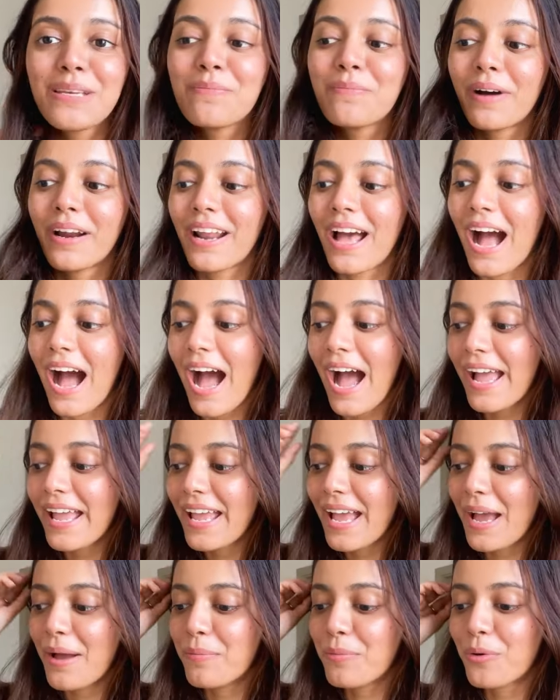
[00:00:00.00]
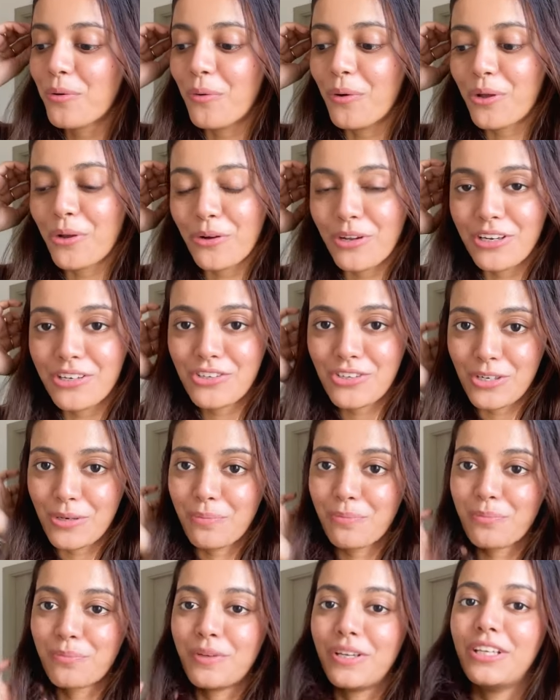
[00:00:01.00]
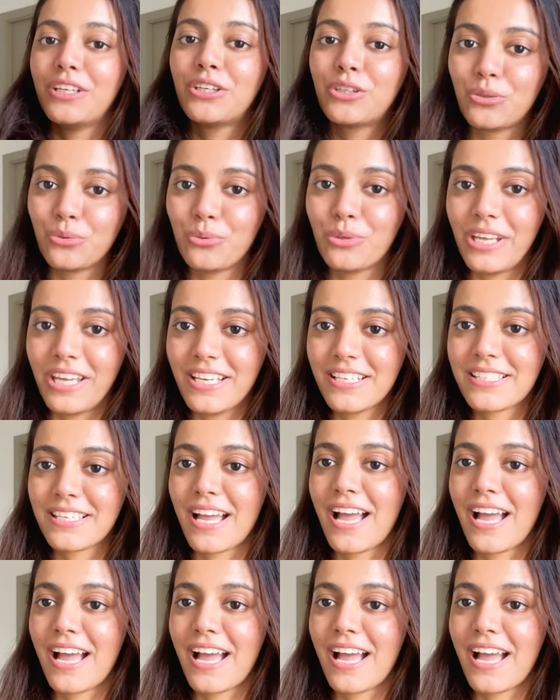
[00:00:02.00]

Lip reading: but I am going on a trip in 2 days,